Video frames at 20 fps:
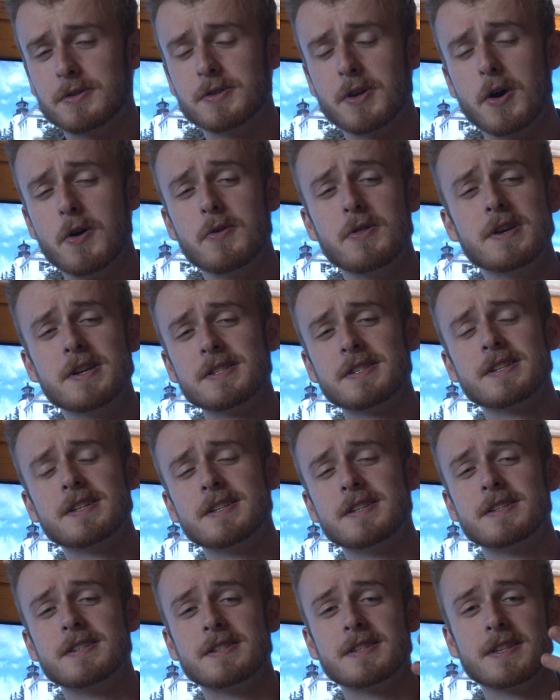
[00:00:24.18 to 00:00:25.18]
So this
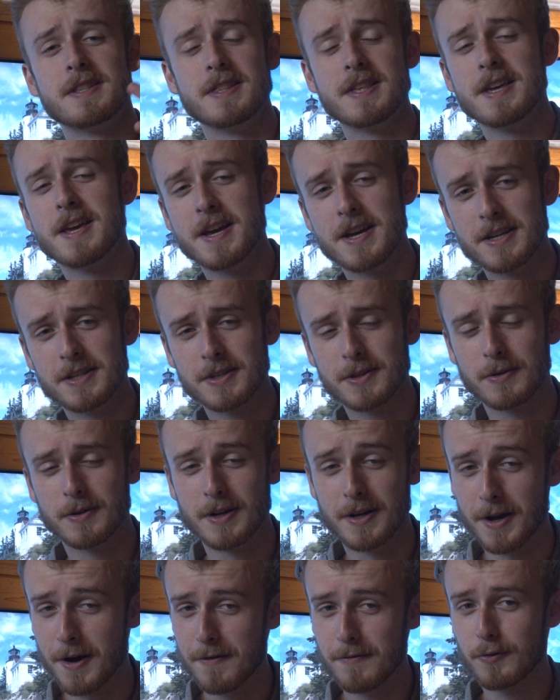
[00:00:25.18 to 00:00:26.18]
is the
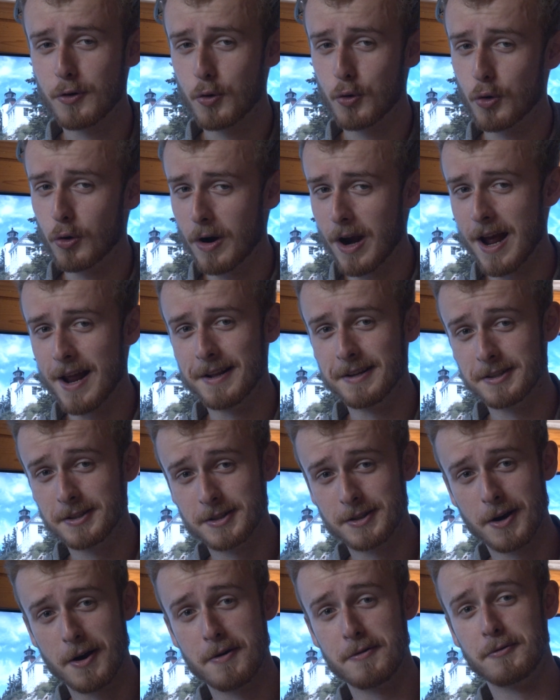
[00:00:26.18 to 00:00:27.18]
history of core adding
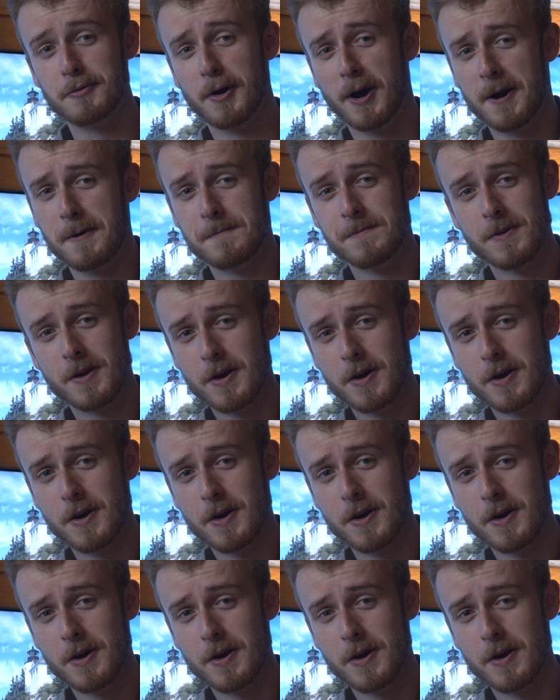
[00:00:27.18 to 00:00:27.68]
software.